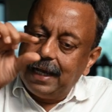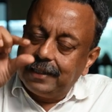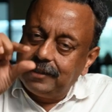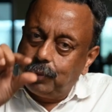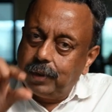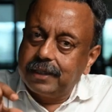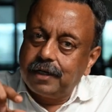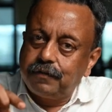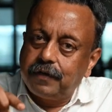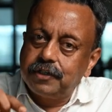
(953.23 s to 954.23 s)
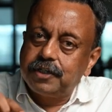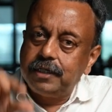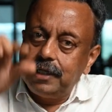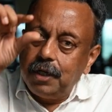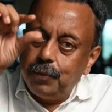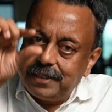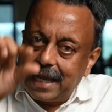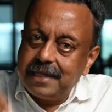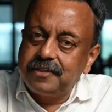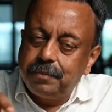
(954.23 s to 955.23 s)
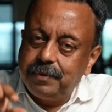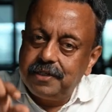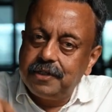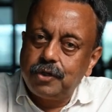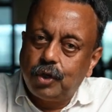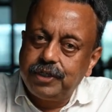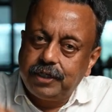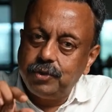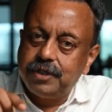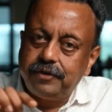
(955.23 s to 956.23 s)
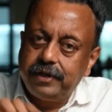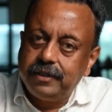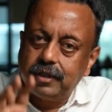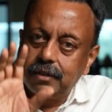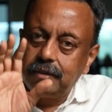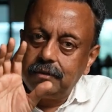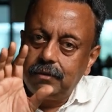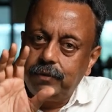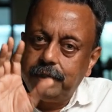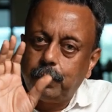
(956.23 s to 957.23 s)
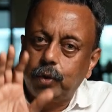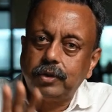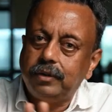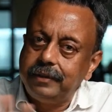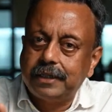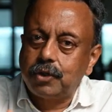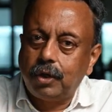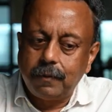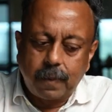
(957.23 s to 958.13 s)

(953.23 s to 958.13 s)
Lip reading: and the worker function, which has the business logic to generate the report. That's all.